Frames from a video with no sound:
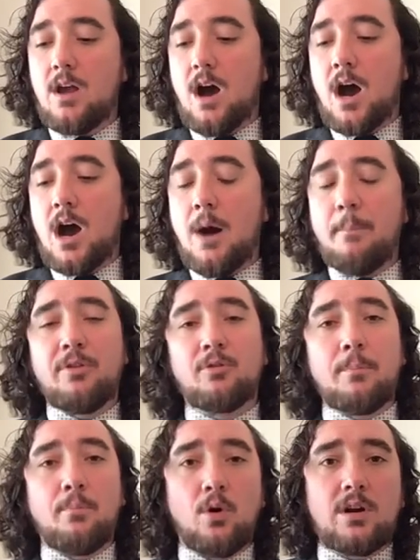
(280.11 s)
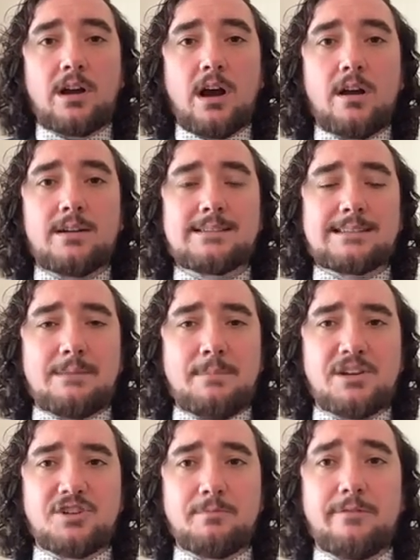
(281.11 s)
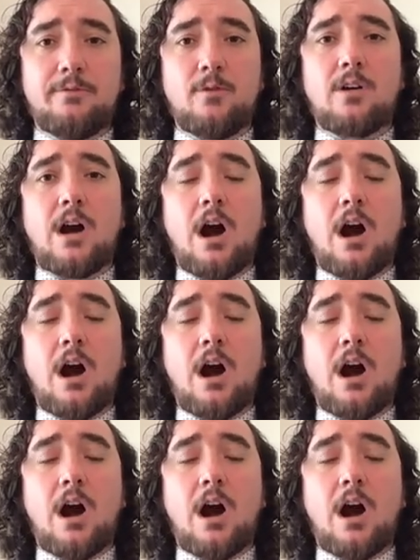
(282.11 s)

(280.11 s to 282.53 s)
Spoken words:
The report cards, as I mentioned before,